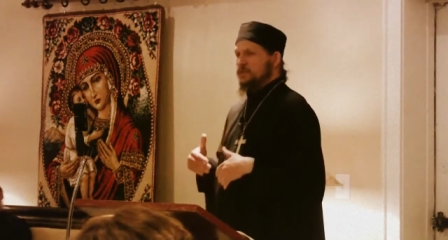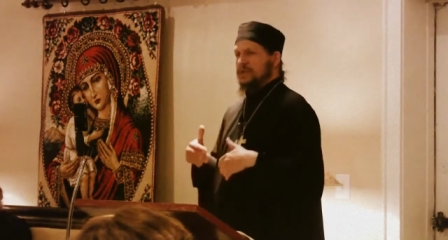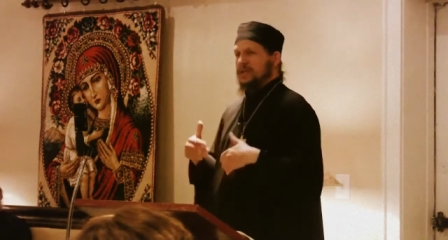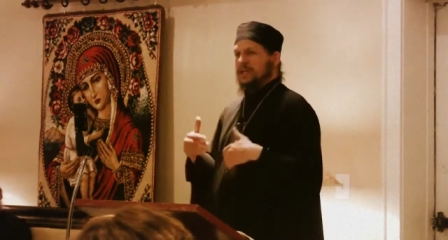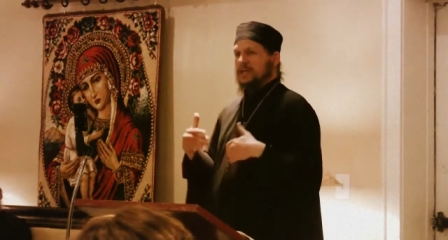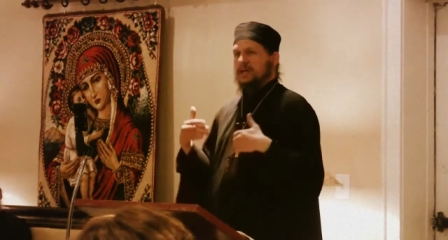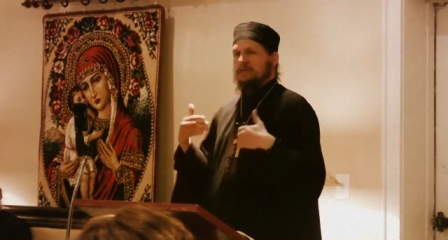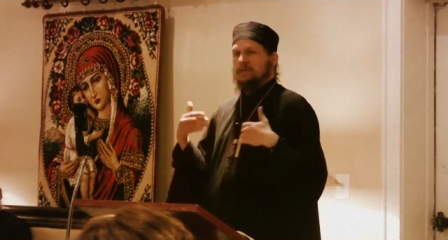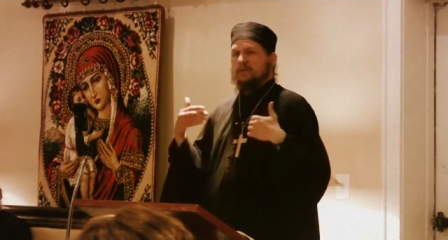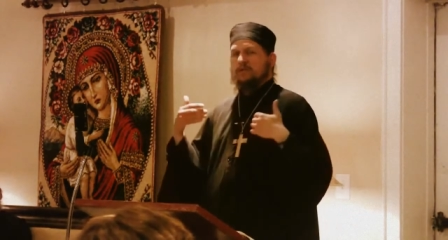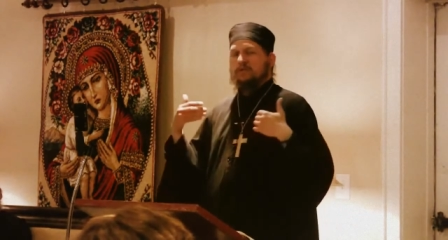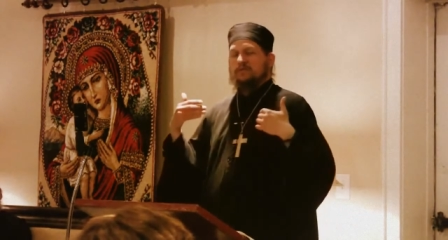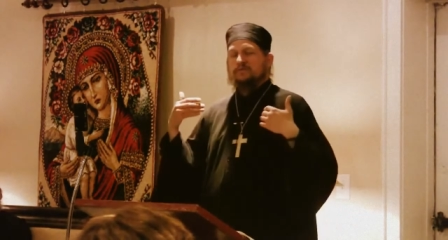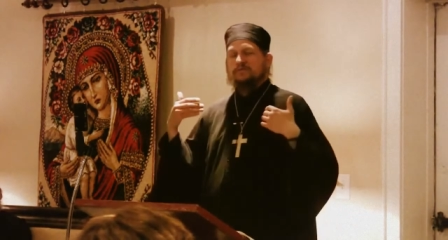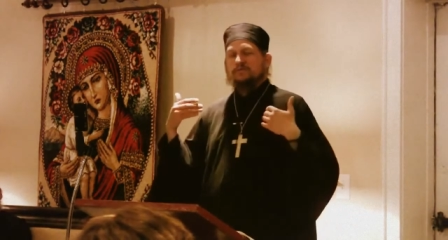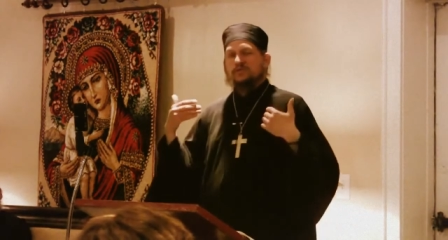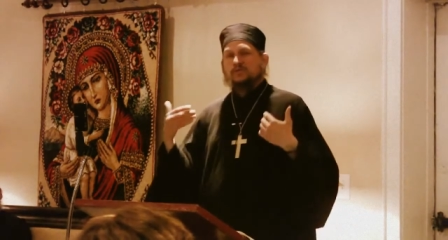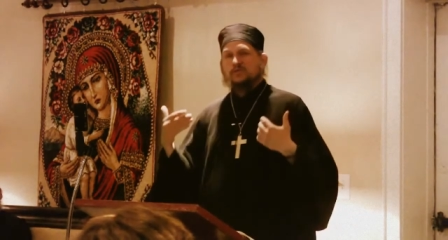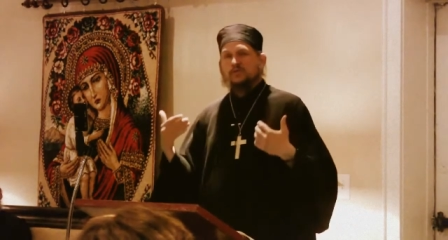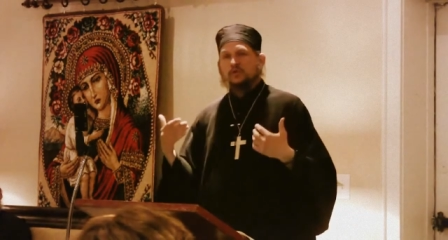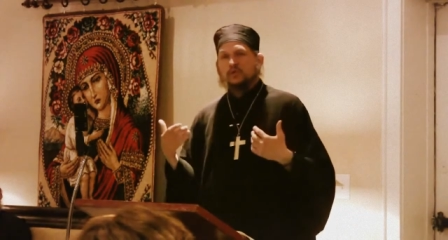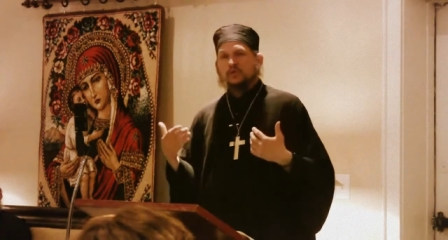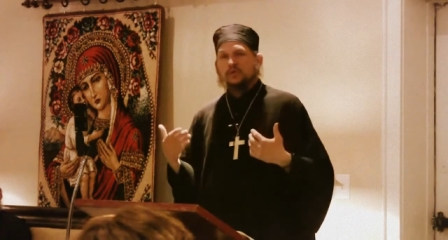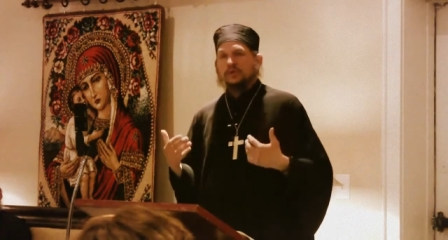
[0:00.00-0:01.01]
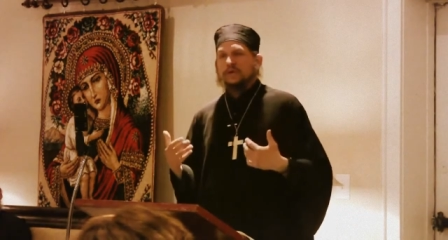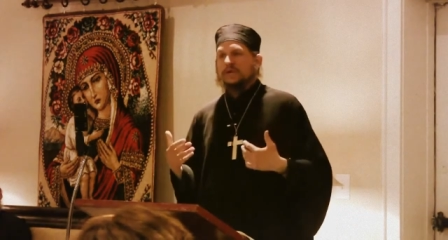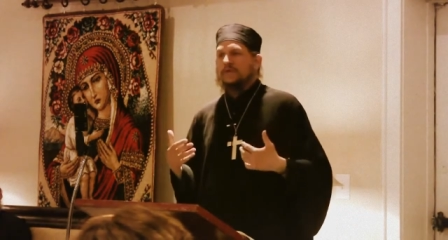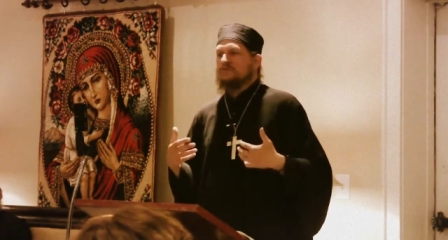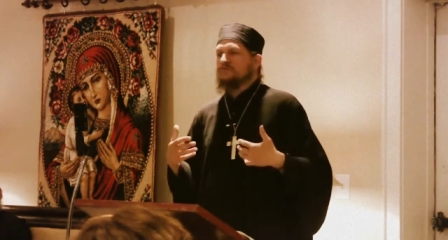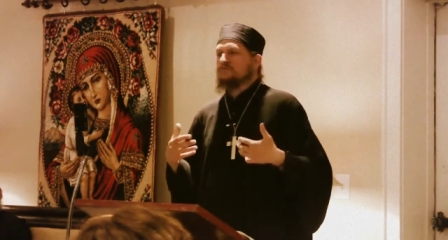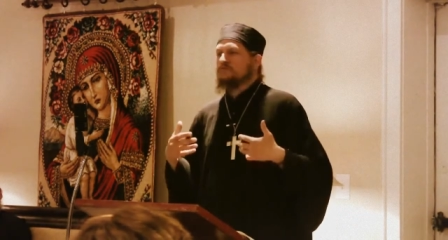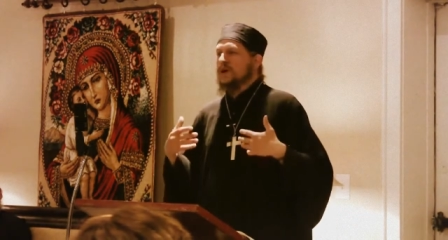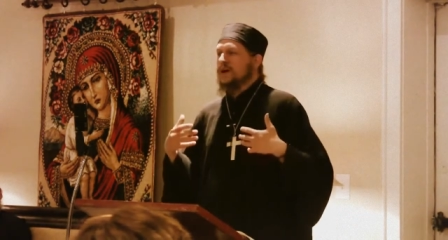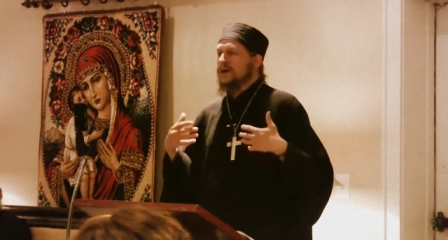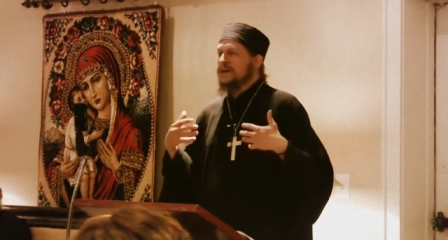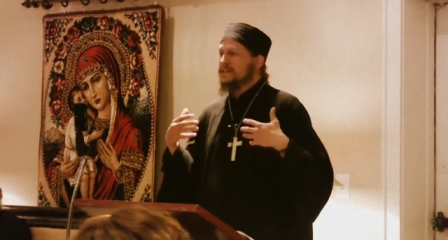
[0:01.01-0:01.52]
When he'd come home from school,
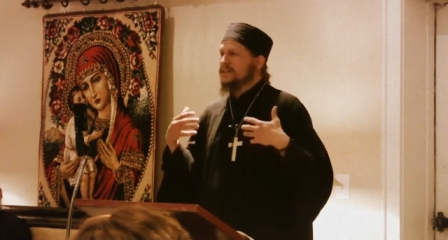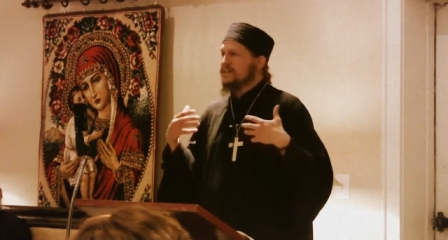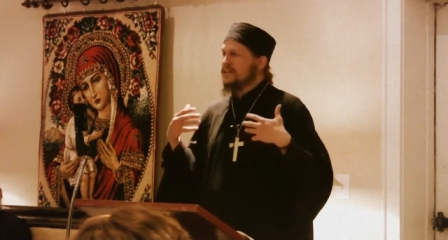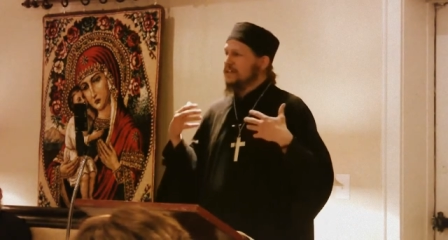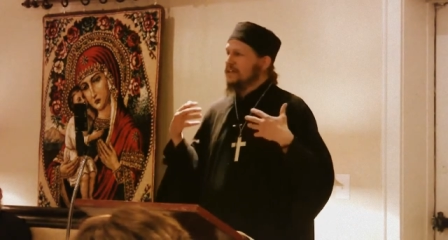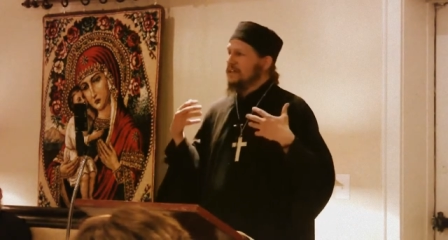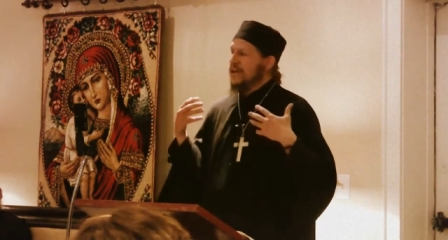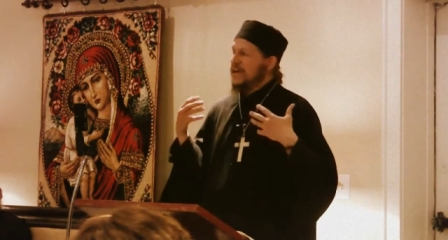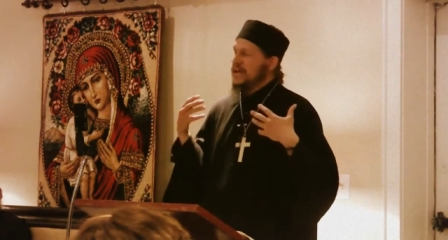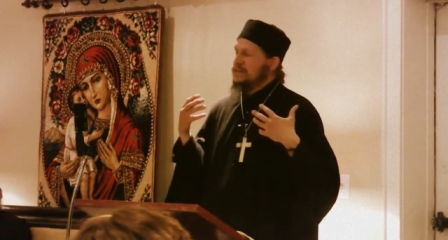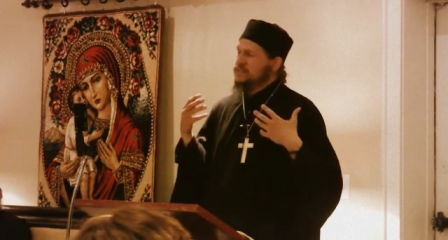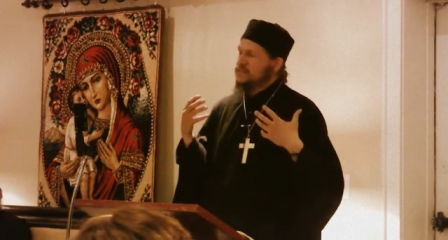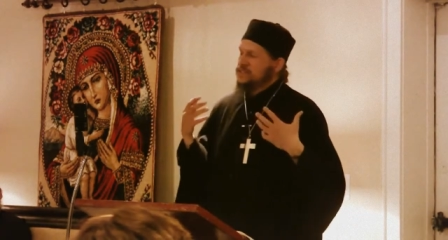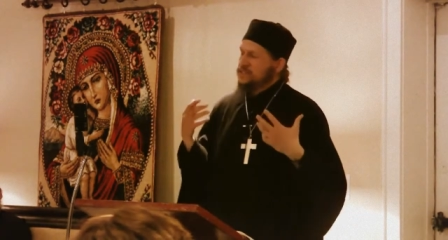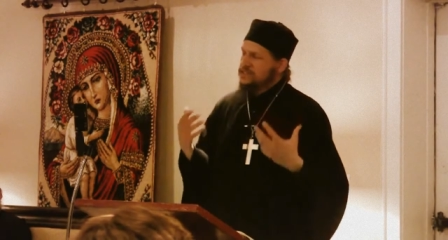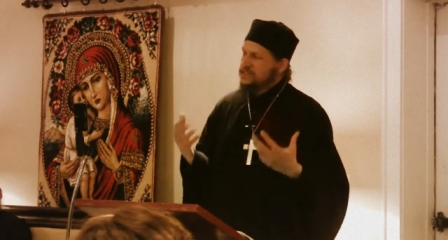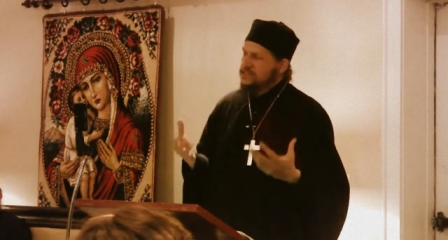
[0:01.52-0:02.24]
he'd run to the lives of